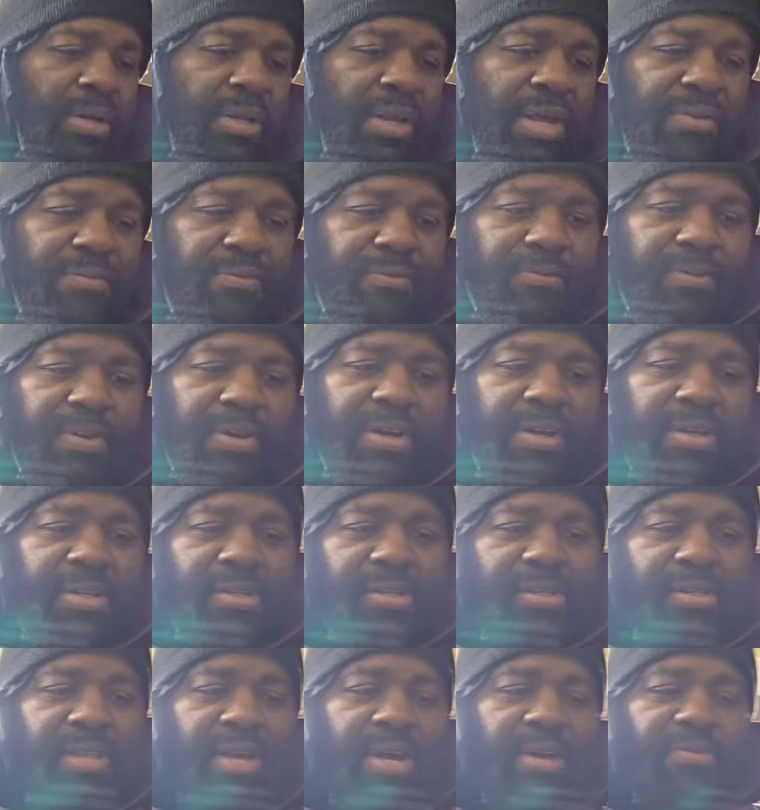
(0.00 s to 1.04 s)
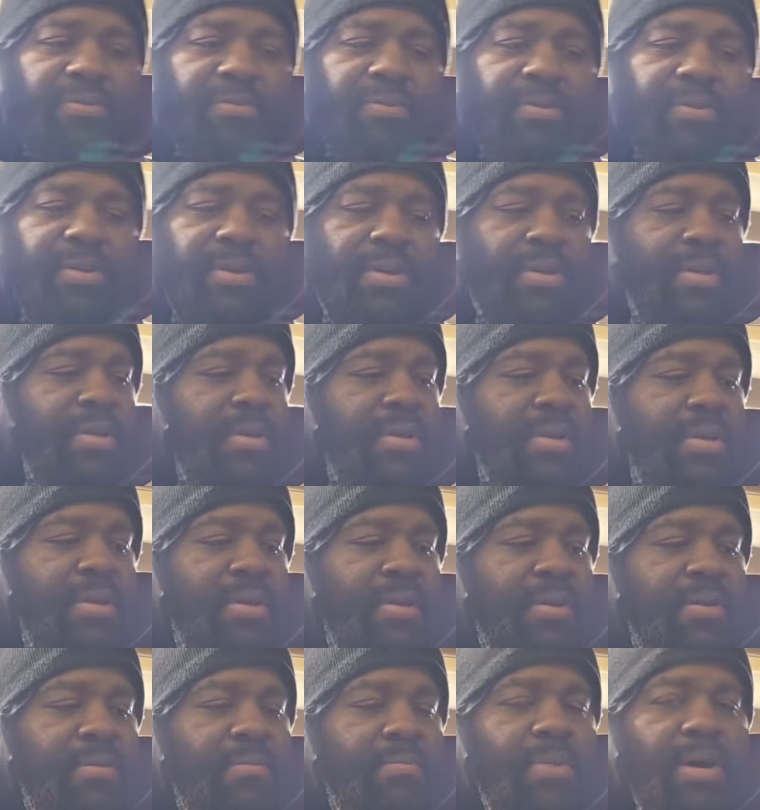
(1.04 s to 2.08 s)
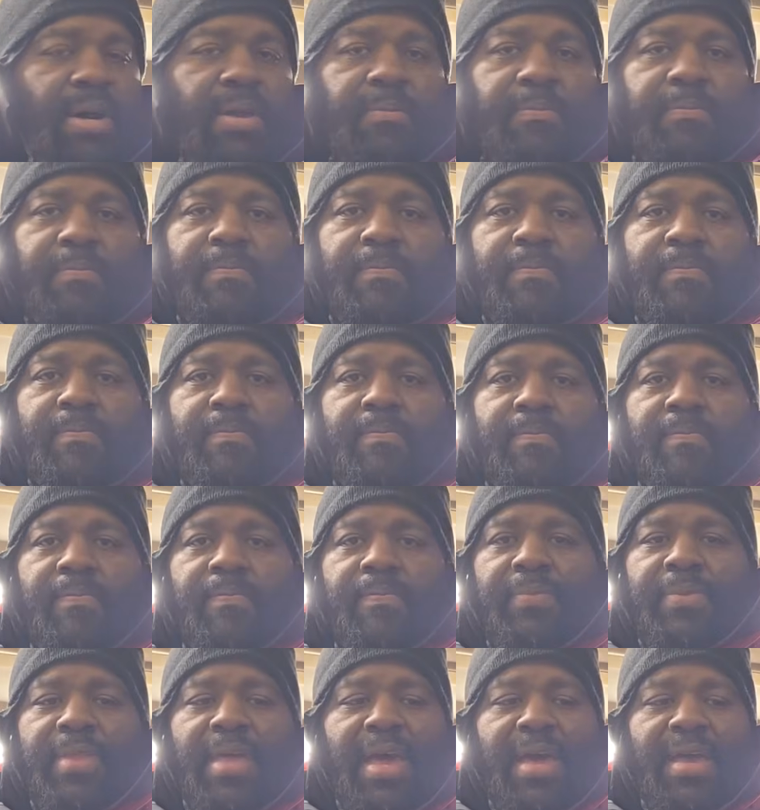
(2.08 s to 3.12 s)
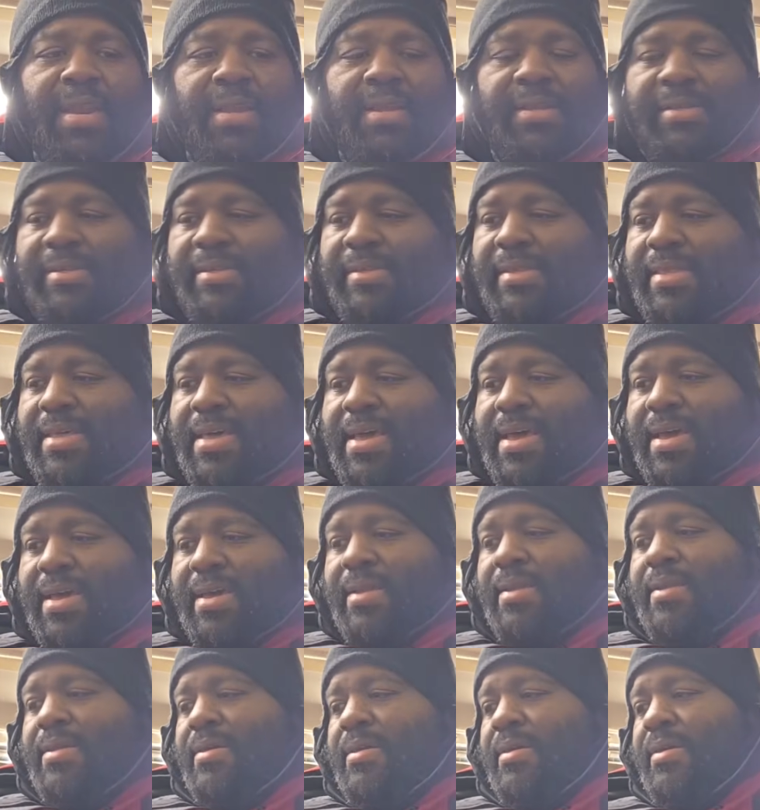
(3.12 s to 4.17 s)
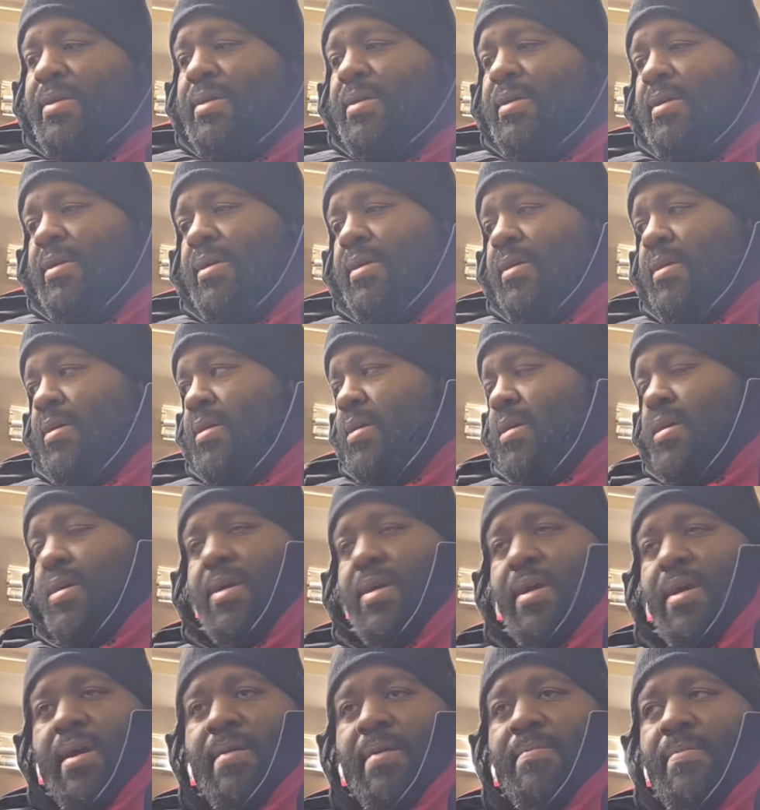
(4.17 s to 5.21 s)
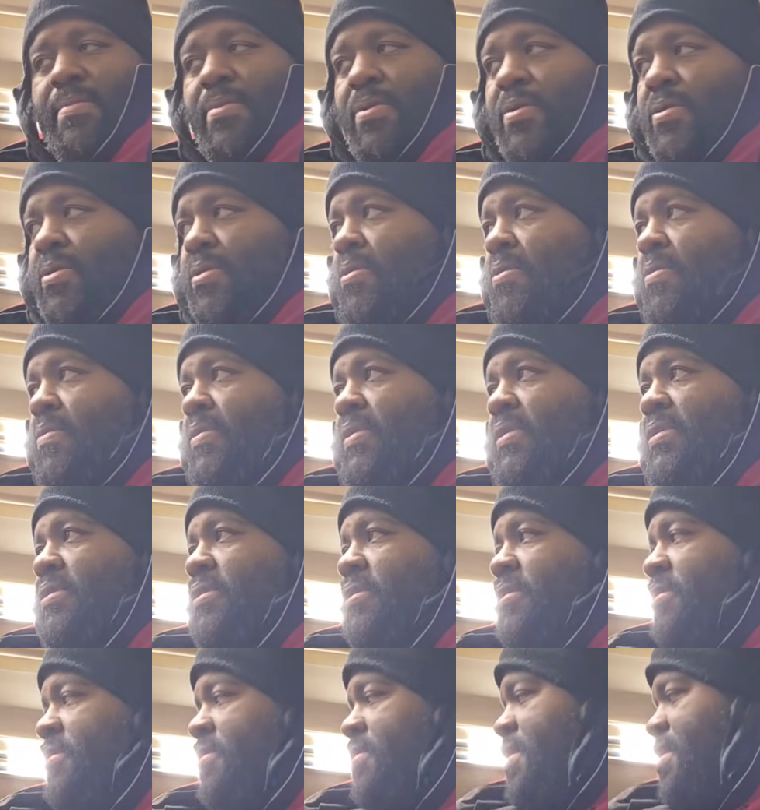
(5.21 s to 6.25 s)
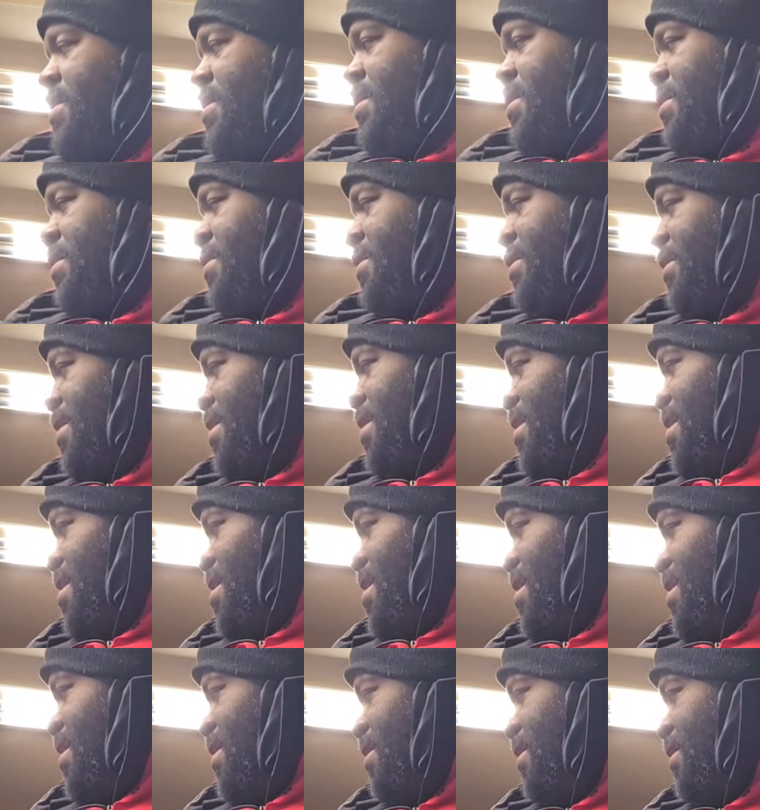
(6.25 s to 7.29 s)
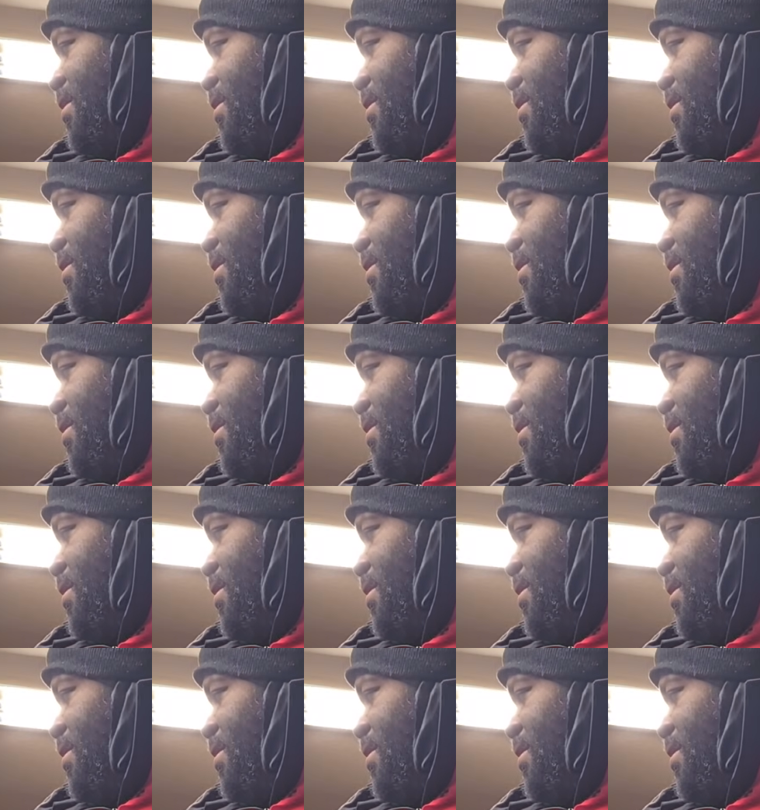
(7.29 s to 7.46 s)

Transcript: that fun other stuff. But that is that. I'm going to say good night.